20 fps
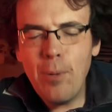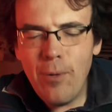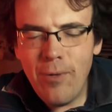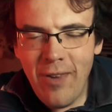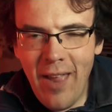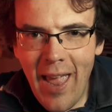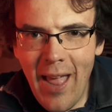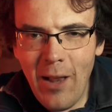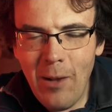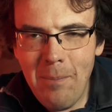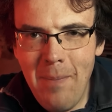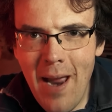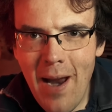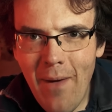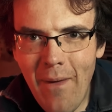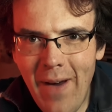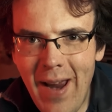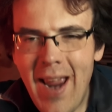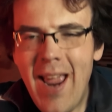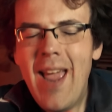pulls a Hail
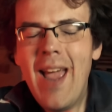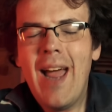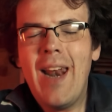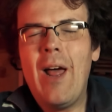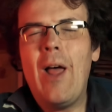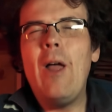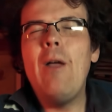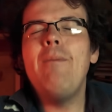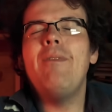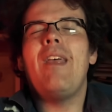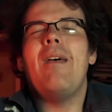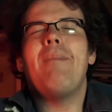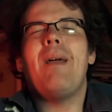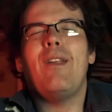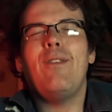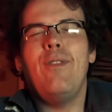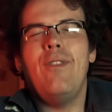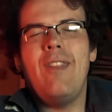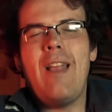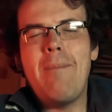Mary and hopes that
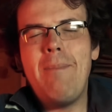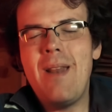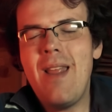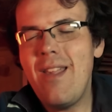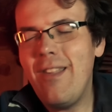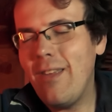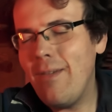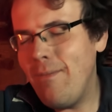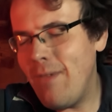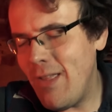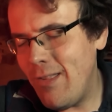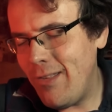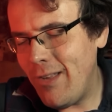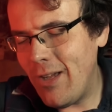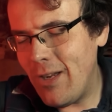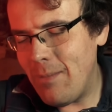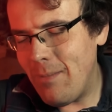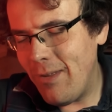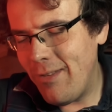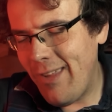Max Verstappen is convinced
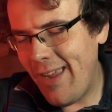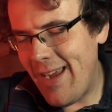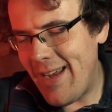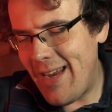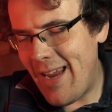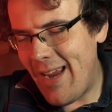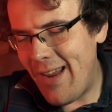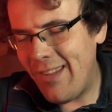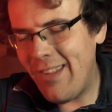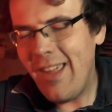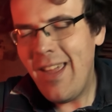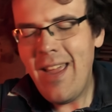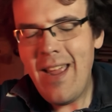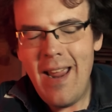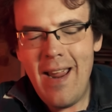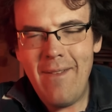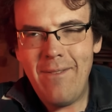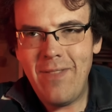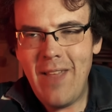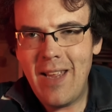to go to Mercedes
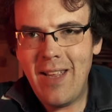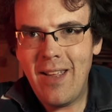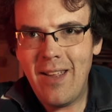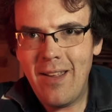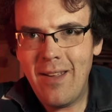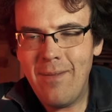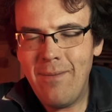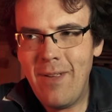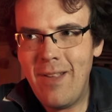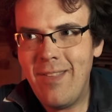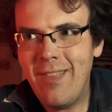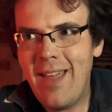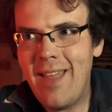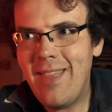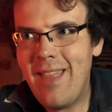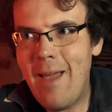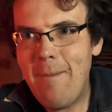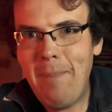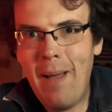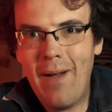if they can convince
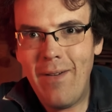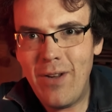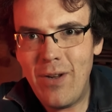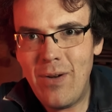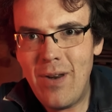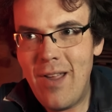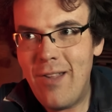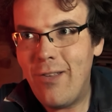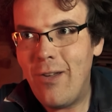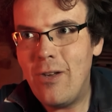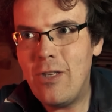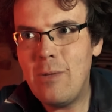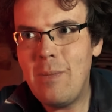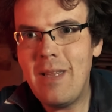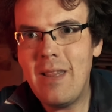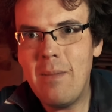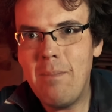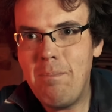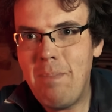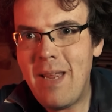that their power unit is going to
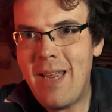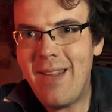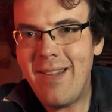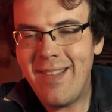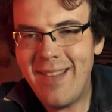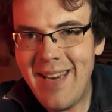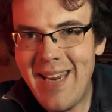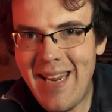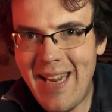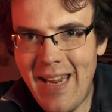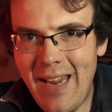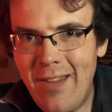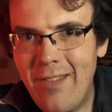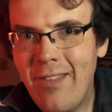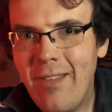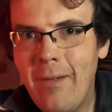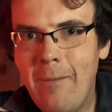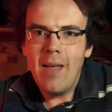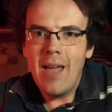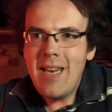be the bee's
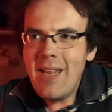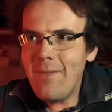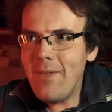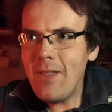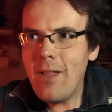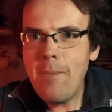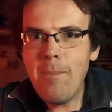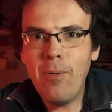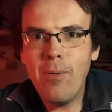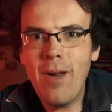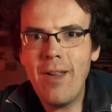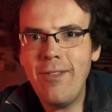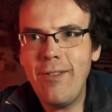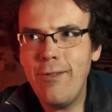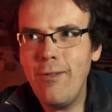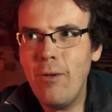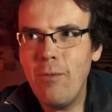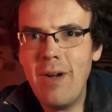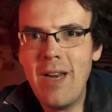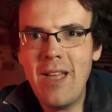knees. And even though Perez
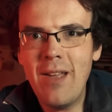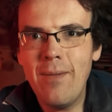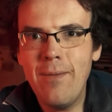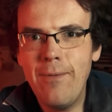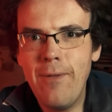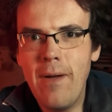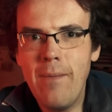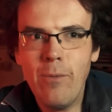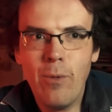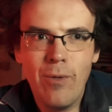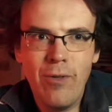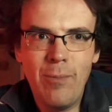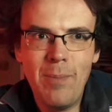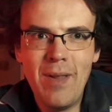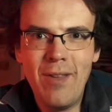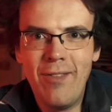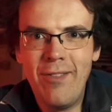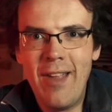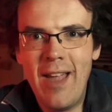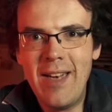has not really confirmed what's
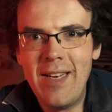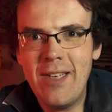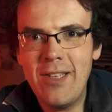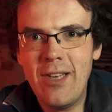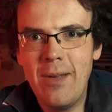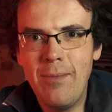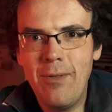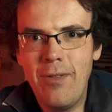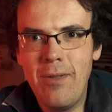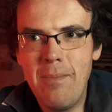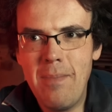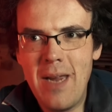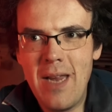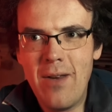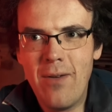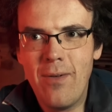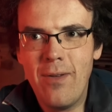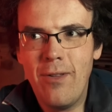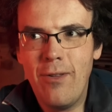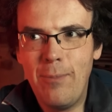been said in terms of the
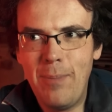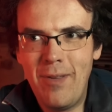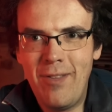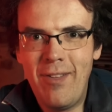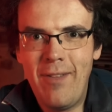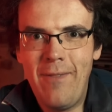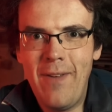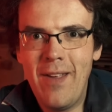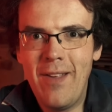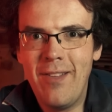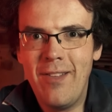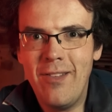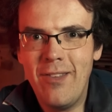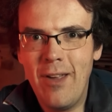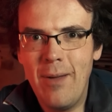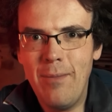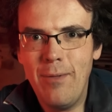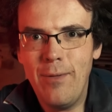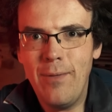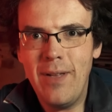media and specifics in
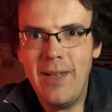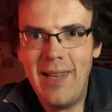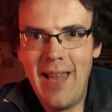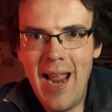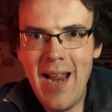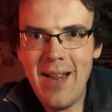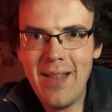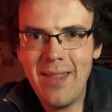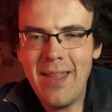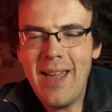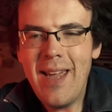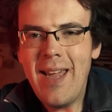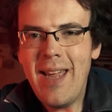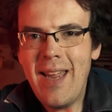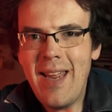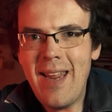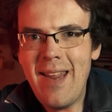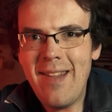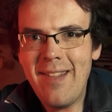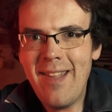terms of the length,
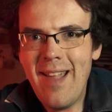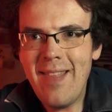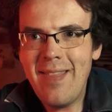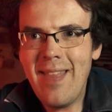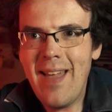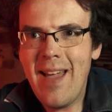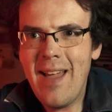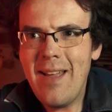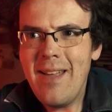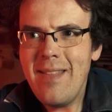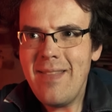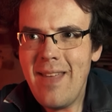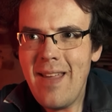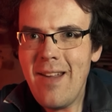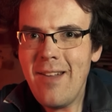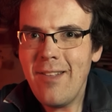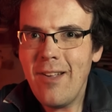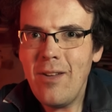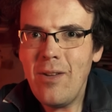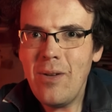he said that
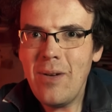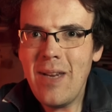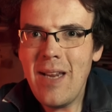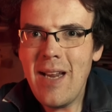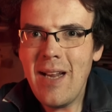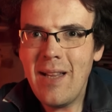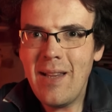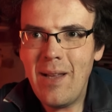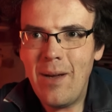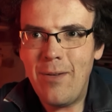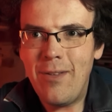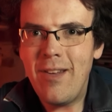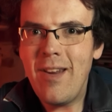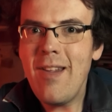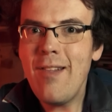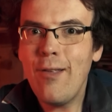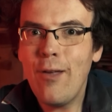things are looking close and